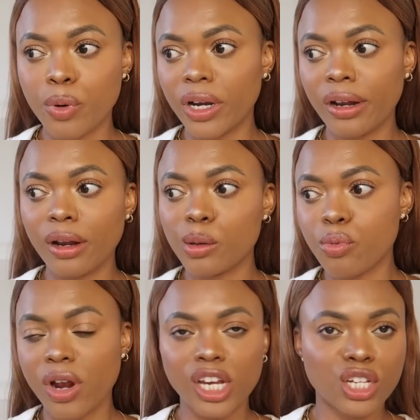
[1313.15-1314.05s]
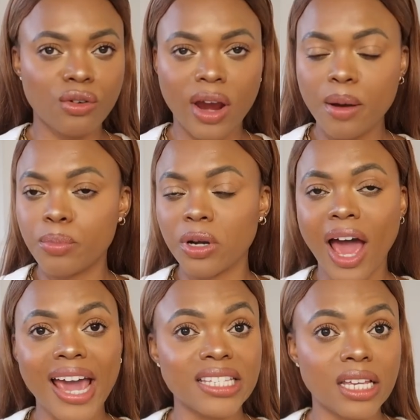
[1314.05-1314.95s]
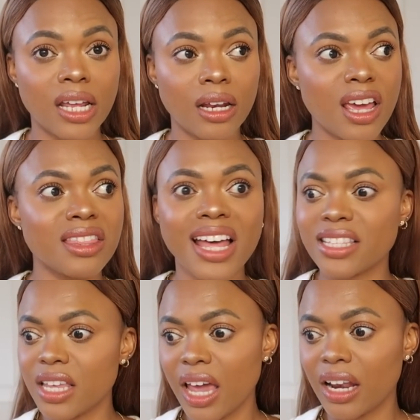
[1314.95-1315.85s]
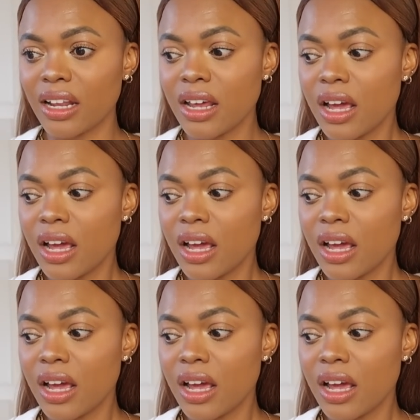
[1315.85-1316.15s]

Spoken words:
put it in a pretty tray, put ice in it, and that's it.